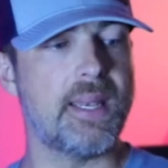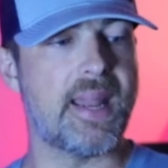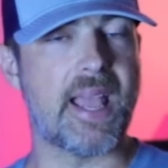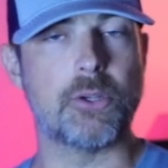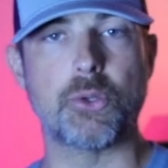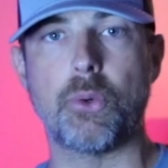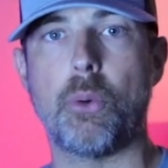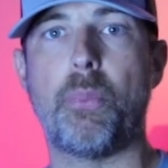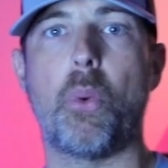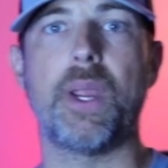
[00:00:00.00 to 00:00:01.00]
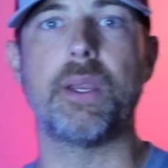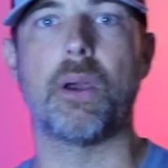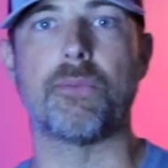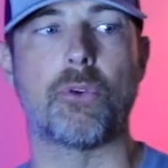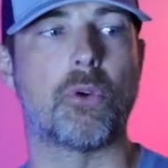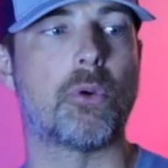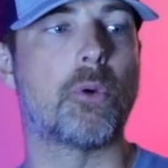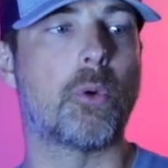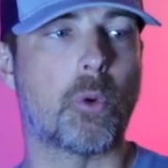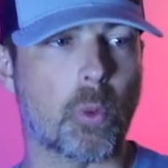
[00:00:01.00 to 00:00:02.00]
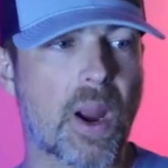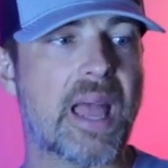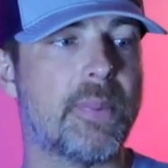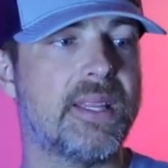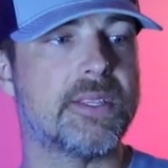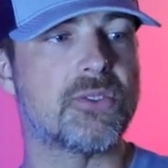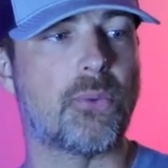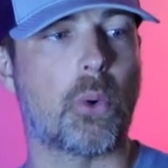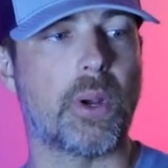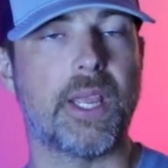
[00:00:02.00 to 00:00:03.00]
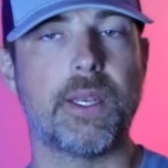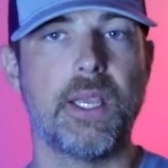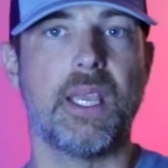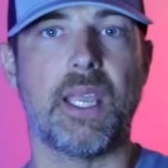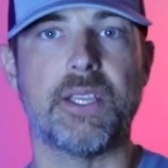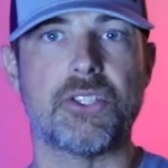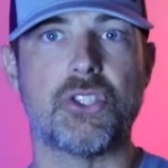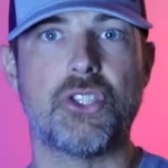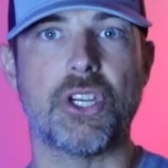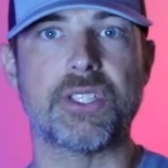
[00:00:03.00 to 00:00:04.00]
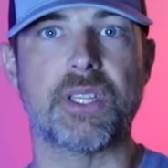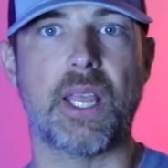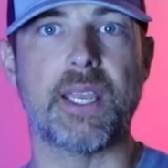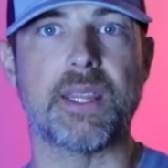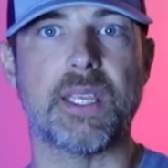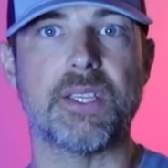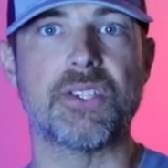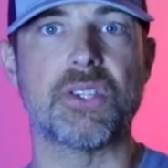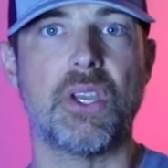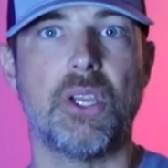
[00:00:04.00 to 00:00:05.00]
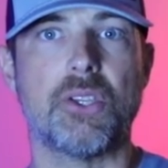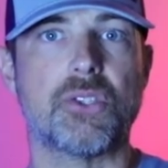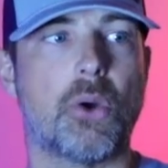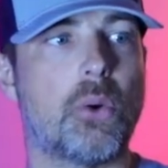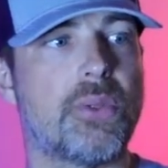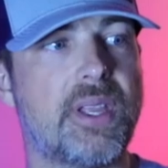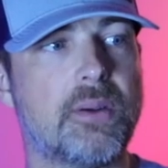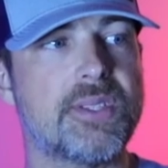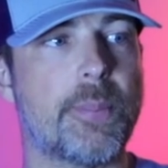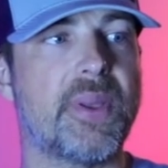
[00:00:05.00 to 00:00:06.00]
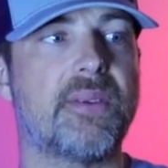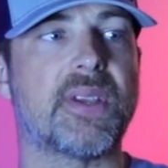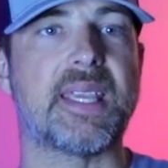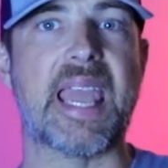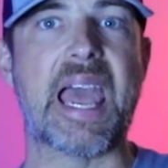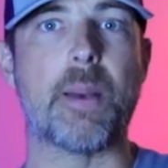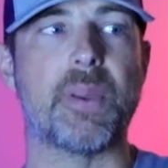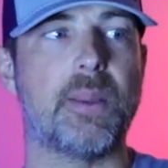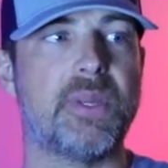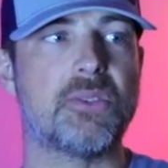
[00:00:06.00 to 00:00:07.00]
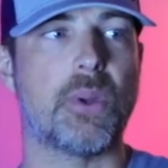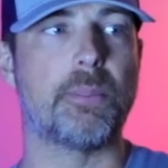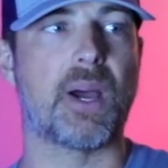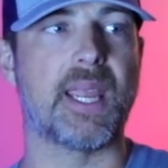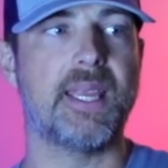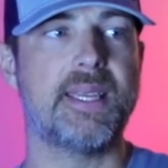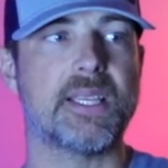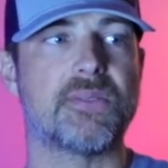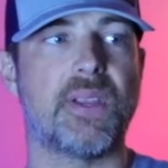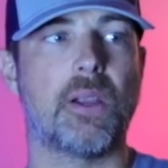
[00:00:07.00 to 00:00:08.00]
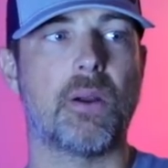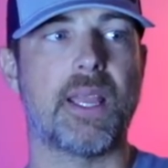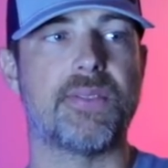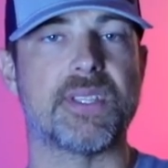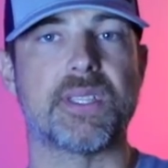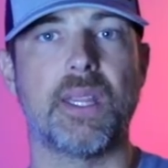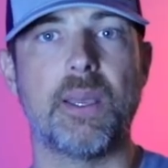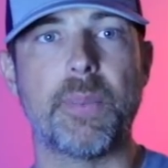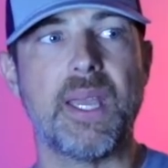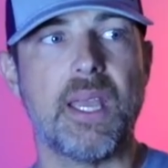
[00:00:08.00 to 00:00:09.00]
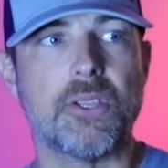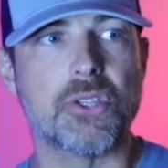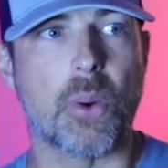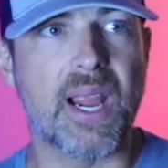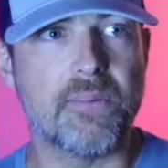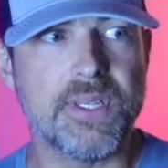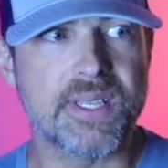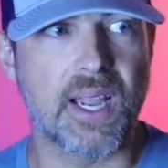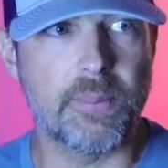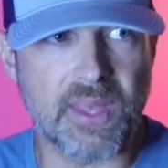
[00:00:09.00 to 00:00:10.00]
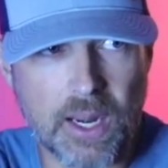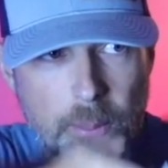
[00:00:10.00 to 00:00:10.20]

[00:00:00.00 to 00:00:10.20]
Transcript: natural point of grabbing this forend is just like this. So there's a bit of a gap in between my index finger and this lip. So every time that